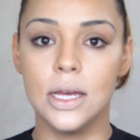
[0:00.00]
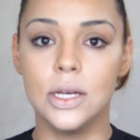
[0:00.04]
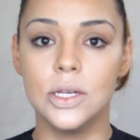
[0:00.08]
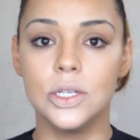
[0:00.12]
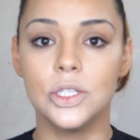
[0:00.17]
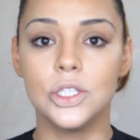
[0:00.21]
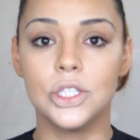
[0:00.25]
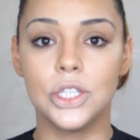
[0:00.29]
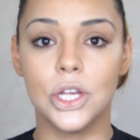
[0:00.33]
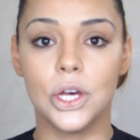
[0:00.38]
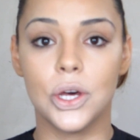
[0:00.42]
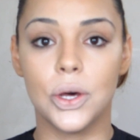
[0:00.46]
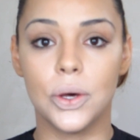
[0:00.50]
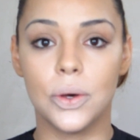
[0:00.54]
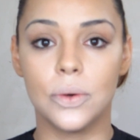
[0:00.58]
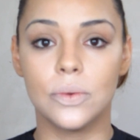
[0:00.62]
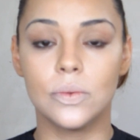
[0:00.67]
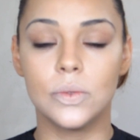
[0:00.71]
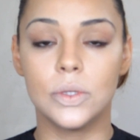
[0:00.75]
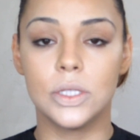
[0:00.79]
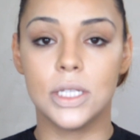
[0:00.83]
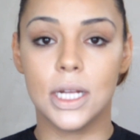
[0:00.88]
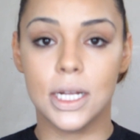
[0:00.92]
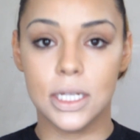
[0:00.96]
So
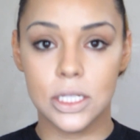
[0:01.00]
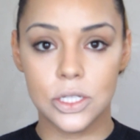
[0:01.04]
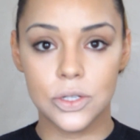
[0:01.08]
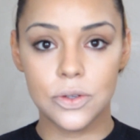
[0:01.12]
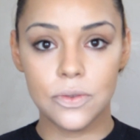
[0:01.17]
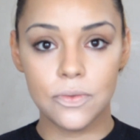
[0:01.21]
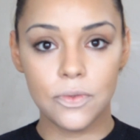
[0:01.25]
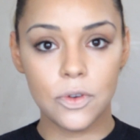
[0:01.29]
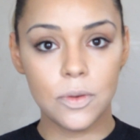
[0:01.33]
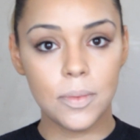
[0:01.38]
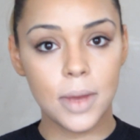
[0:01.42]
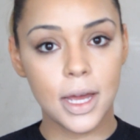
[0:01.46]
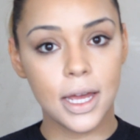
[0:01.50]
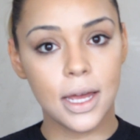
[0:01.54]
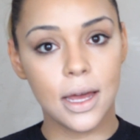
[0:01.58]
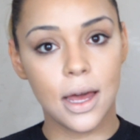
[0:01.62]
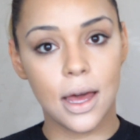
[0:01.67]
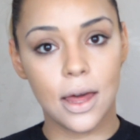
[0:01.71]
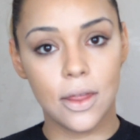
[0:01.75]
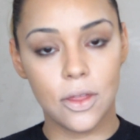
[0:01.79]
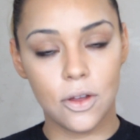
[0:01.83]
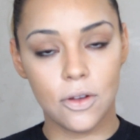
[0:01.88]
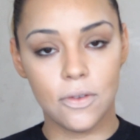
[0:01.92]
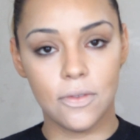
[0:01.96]
stay tuned for my
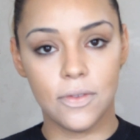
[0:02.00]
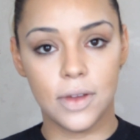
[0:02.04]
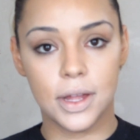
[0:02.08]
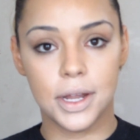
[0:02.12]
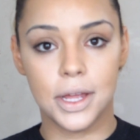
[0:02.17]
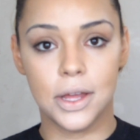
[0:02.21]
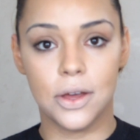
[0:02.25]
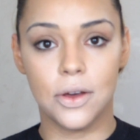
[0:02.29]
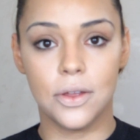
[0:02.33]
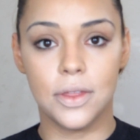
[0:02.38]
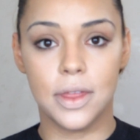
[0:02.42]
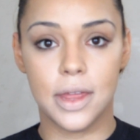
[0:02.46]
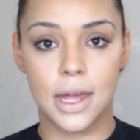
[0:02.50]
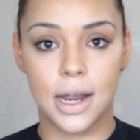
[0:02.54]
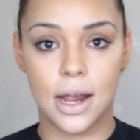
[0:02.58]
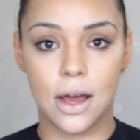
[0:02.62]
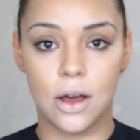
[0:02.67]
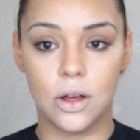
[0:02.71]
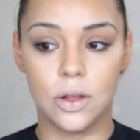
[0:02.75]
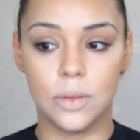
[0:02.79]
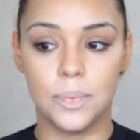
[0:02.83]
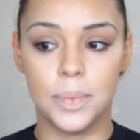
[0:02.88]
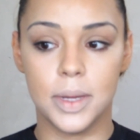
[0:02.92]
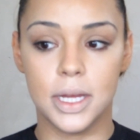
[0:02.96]
other video that
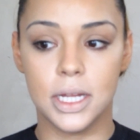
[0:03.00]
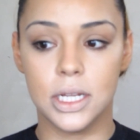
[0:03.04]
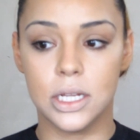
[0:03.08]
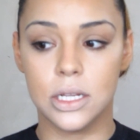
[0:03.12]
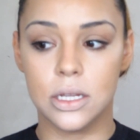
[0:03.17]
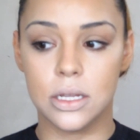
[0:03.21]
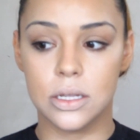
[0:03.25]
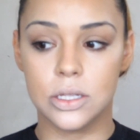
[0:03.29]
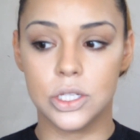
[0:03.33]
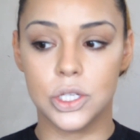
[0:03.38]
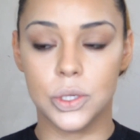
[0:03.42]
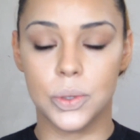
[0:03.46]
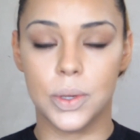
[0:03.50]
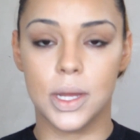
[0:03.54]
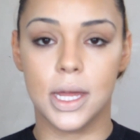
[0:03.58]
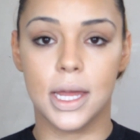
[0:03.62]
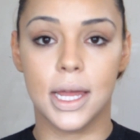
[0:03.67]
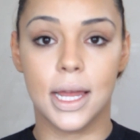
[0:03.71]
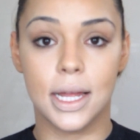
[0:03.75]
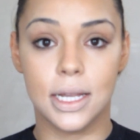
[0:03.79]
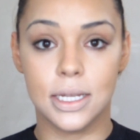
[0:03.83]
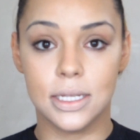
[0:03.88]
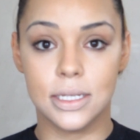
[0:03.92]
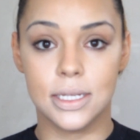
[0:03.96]
I'll be doing
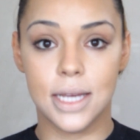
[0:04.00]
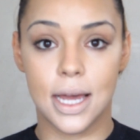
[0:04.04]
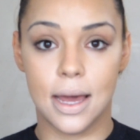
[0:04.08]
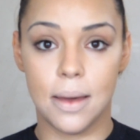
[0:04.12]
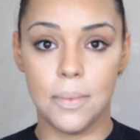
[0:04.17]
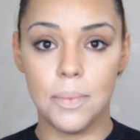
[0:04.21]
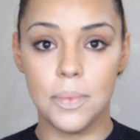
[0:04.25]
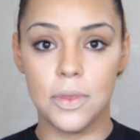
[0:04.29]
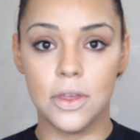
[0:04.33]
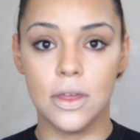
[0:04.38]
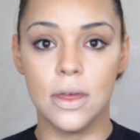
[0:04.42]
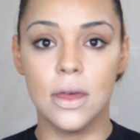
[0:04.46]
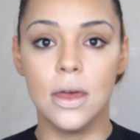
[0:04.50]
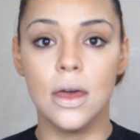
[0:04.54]
in depth